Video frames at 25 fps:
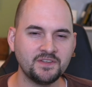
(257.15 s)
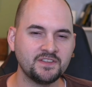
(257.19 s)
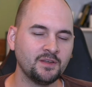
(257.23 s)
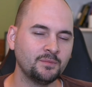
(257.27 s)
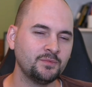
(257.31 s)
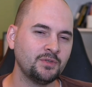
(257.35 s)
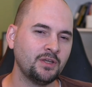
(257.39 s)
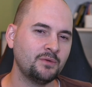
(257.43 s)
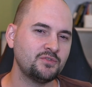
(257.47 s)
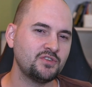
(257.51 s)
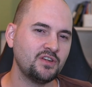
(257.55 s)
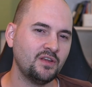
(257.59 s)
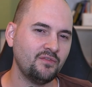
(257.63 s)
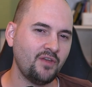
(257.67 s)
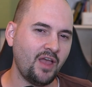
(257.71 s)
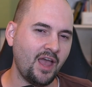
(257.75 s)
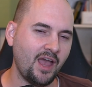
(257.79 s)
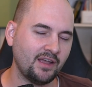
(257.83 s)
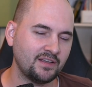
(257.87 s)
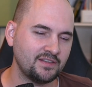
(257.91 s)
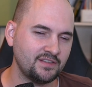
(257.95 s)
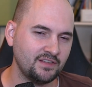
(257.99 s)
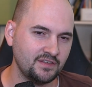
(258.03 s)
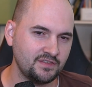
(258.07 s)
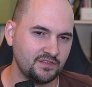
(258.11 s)
Sometimes you have
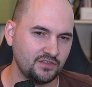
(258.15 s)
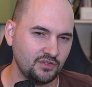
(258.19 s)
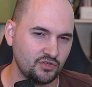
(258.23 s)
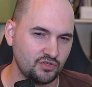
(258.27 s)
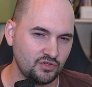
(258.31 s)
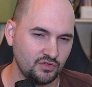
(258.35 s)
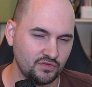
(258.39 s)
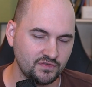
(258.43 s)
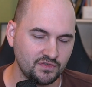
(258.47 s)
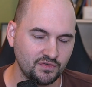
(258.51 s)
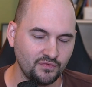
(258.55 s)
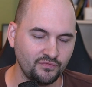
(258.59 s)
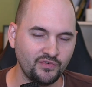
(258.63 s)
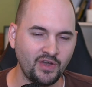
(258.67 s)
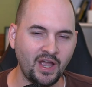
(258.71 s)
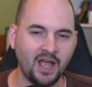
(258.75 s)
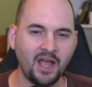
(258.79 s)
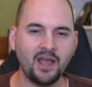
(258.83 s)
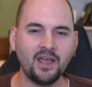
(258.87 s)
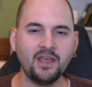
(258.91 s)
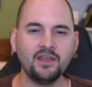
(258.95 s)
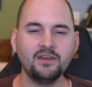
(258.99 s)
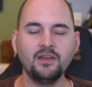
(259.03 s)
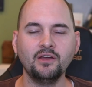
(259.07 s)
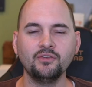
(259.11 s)
access issues to
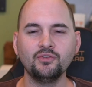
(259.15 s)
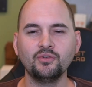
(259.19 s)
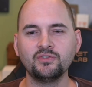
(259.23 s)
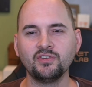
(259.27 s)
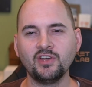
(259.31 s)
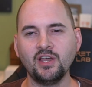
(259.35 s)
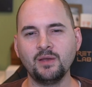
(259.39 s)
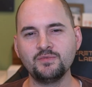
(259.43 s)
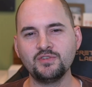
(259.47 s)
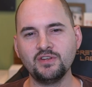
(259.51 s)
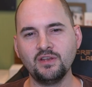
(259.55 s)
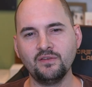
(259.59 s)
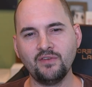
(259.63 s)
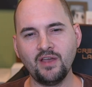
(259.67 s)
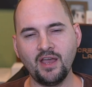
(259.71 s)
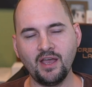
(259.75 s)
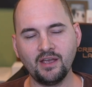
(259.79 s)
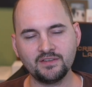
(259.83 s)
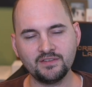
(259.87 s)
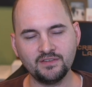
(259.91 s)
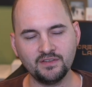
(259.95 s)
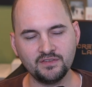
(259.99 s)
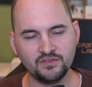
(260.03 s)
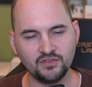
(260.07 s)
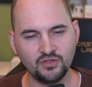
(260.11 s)
Vine, other times you have
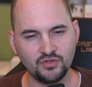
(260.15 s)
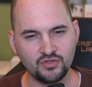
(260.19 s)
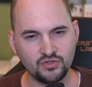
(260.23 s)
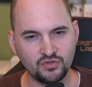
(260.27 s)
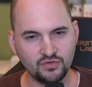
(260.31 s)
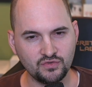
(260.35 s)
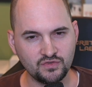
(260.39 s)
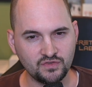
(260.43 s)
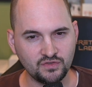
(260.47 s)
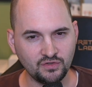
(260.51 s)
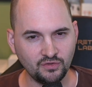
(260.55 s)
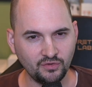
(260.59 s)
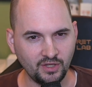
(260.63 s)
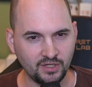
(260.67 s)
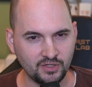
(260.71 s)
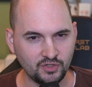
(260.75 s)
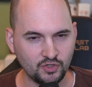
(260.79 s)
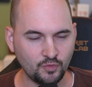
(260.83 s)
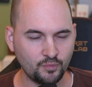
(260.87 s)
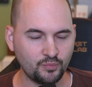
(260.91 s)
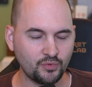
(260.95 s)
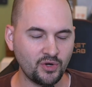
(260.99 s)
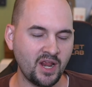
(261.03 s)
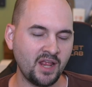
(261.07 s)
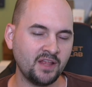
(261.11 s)
access issues to like
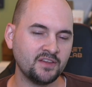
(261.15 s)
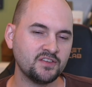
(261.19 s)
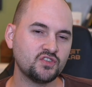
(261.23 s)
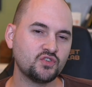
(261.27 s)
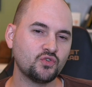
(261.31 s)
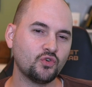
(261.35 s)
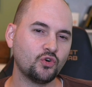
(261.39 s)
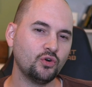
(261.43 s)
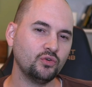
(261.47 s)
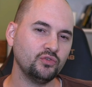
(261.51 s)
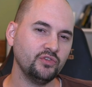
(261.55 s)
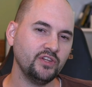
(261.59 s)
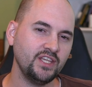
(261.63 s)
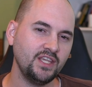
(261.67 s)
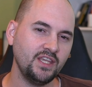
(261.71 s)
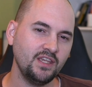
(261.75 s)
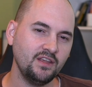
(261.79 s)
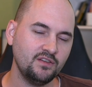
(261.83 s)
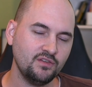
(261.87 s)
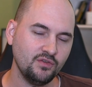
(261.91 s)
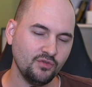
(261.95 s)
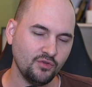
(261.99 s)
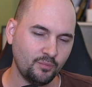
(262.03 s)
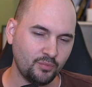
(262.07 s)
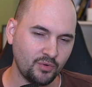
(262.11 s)
your brand store or
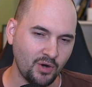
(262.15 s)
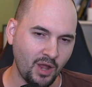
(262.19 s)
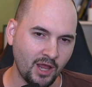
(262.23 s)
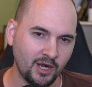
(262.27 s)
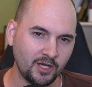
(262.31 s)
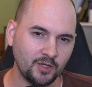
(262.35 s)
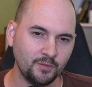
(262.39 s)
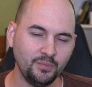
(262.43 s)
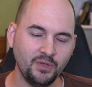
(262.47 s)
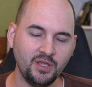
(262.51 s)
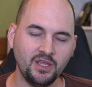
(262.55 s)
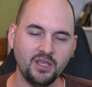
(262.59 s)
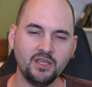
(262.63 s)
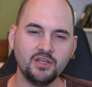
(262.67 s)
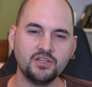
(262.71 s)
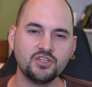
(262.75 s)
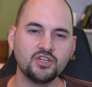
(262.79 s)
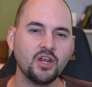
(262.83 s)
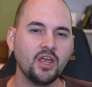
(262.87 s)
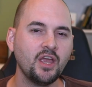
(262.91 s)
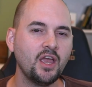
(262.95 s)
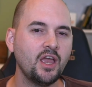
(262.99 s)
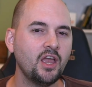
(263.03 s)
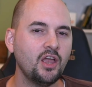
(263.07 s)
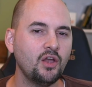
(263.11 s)
linking to the product page.
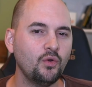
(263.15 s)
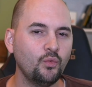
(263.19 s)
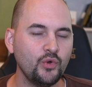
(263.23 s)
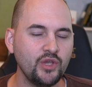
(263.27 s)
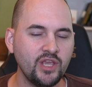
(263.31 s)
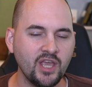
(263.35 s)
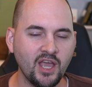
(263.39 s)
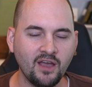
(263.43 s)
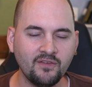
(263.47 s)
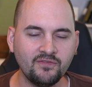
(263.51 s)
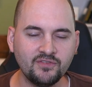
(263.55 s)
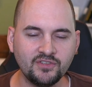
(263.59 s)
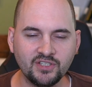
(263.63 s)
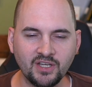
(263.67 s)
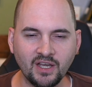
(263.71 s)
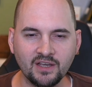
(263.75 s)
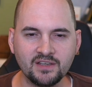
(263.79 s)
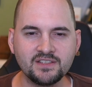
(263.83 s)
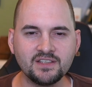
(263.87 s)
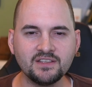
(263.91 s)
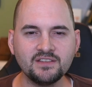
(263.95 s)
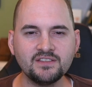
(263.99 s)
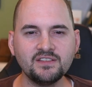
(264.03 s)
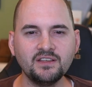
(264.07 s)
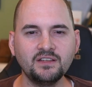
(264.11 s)
We have
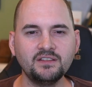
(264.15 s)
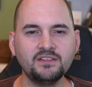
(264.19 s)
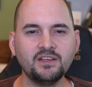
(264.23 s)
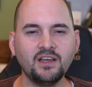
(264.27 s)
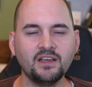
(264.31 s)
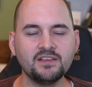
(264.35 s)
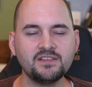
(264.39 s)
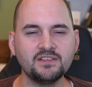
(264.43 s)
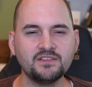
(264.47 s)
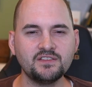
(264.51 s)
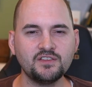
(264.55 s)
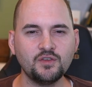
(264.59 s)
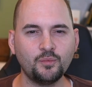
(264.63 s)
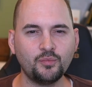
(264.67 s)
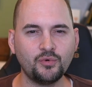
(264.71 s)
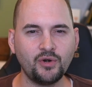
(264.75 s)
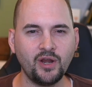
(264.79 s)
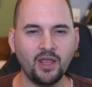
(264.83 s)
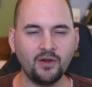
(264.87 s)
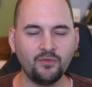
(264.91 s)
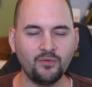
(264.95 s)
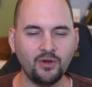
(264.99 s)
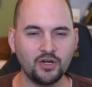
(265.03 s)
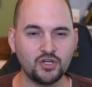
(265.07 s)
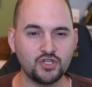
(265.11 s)
dozens and dozens of
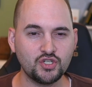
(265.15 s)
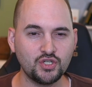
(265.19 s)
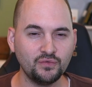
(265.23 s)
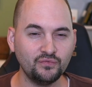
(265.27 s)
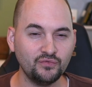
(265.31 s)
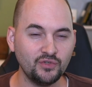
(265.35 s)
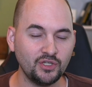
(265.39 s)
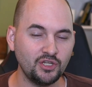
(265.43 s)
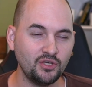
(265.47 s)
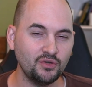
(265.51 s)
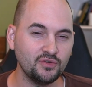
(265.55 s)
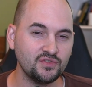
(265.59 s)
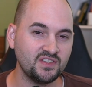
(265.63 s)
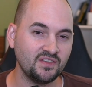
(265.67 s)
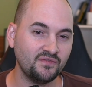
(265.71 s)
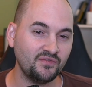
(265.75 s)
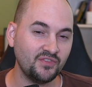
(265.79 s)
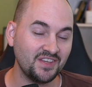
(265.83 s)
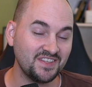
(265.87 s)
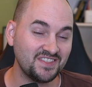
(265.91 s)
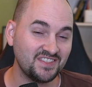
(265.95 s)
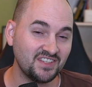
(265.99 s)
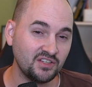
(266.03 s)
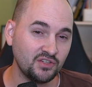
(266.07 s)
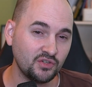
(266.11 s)
brand registry videos. If
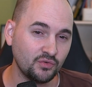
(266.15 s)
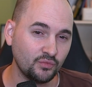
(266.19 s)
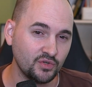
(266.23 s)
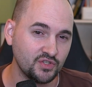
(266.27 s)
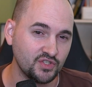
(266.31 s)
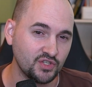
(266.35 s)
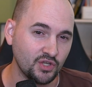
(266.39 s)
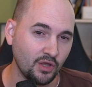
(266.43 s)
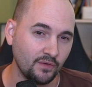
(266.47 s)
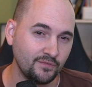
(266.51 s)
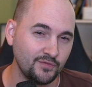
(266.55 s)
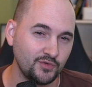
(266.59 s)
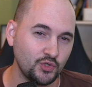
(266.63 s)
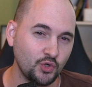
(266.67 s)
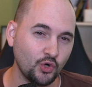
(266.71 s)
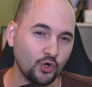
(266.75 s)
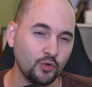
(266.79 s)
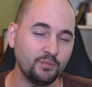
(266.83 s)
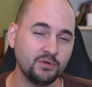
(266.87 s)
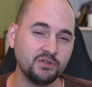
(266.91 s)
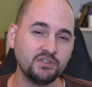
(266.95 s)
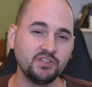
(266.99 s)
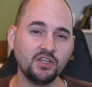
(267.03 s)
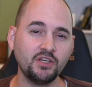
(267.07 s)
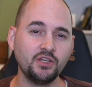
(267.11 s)
this didn't resolve your
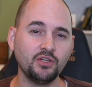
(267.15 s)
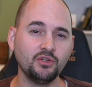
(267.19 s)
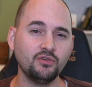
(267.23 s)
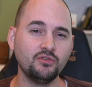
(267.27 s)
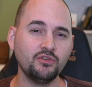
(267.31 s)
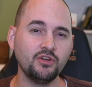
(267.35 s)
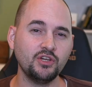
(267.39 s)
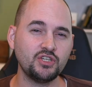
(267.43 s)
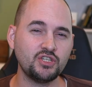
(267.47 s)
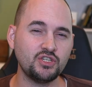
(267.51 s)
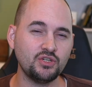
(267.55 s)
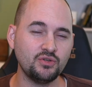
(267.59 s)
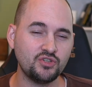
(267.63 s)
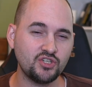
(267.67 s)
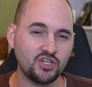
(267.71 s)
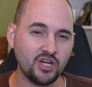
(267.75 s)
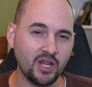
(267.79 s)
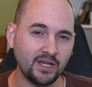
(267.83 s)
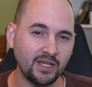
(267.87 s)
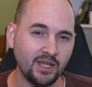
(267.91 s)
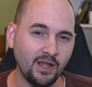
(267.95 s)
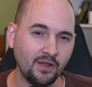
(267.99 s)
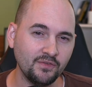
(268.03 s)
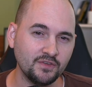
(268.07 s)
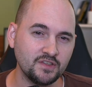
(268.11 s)
particular issue,
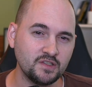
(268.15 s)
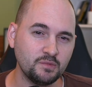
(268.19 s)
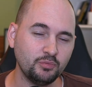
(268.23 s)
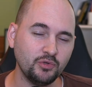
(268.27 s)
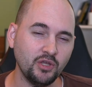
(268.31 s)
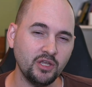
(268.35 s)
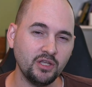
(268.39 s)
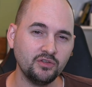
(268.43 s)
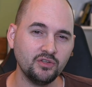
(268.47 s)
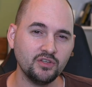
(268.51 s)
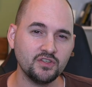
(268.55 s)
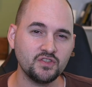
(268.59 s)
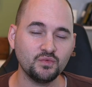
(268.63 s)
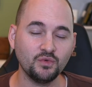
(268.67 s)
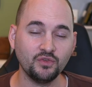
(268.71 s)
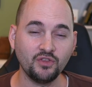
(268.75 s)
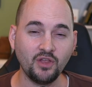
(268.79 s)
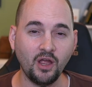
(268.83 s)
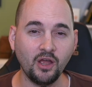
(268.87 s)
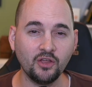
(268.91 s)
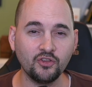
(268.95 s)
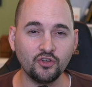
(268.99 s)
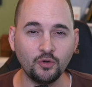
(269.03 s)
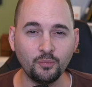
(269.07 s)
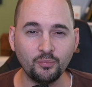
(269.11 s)
check out this playlist with
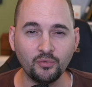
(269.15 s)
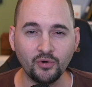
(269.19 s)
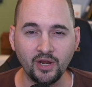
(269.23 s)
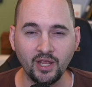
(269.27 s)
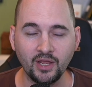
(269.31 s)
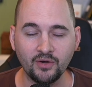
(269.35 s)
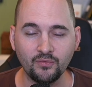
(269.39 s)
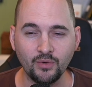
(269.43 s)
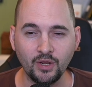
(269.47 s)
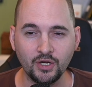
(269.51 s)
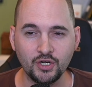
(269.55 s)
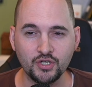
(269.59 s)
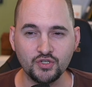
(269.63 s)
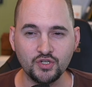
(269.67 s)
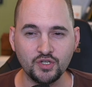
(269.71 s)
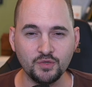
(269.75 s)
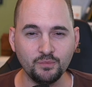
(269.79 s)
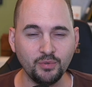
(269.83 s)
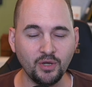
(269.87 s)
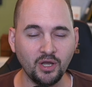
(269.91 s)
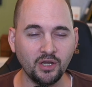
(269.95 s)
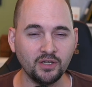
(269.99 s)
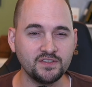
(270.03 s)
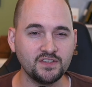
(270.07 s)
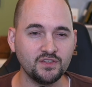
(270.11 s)
other brand registry
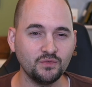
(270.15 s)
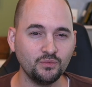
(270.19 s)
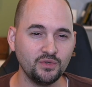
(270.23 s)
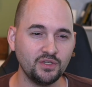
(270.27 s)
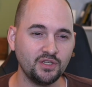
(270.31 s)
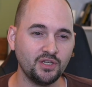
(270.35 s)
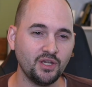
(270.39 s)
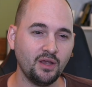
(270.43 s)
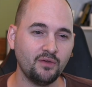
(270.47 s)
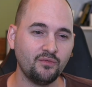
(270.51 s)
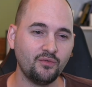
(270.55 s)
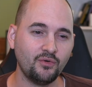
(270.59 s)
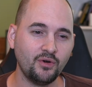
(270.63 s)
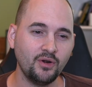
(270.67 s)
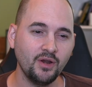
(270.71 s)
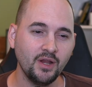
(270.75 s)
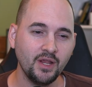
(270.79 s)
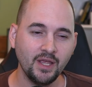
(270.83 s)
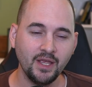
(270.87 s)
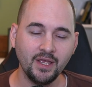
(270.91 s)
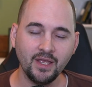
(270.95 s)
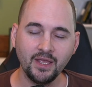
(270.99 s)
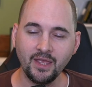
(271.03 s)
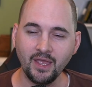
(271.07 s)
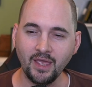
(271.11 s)
bugs that we cover
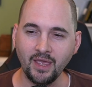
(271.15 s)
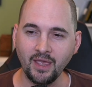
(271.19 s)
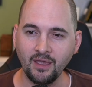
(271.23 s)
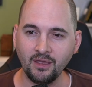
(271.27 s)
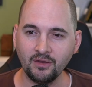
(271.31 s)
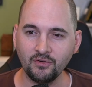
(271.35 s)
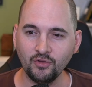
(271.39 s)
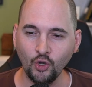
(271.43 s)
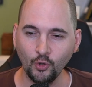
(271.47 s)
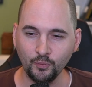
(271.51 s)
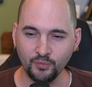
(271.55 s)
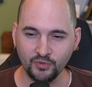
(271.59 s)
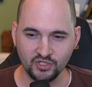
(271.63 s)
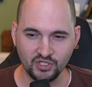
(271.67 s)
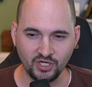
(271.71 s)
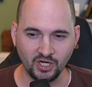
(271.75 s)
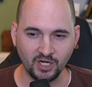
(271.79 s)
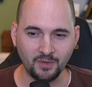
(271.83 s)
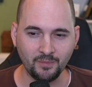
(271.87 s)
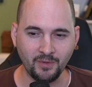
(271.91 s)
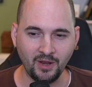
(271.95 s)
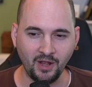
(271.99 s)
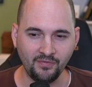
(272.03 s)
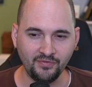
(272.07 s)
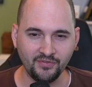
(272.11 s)
and hope you check
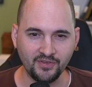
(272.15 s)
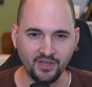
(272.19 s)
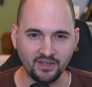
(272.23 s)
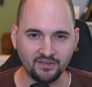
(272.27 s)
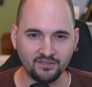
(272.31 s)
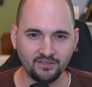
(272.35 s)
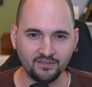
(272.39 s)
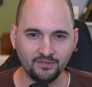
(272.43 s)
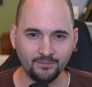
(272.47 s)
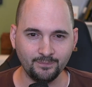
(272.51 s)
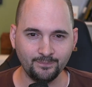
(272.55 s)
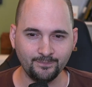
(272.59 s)
them out. Thanks.